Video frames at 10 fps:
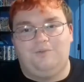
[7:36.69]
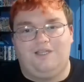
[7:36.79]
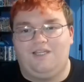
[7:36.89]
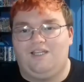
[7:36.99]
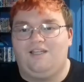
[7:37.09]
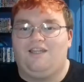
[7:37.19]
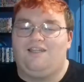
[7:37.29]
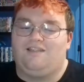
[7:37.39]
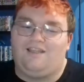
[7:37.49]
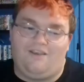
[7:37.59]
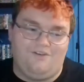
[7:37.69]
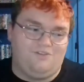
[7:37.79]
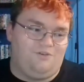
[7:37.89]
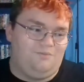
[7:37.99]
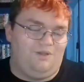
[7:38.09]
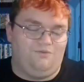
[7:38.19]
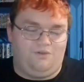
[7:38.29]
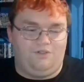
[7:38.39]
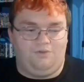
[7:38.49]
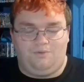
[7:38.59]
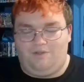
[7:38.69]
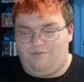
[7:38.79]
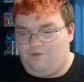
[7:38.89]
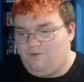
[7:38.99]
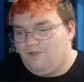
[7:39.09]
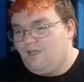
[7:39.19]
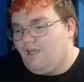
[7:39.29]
the beginning and then carries on being funny all the way through.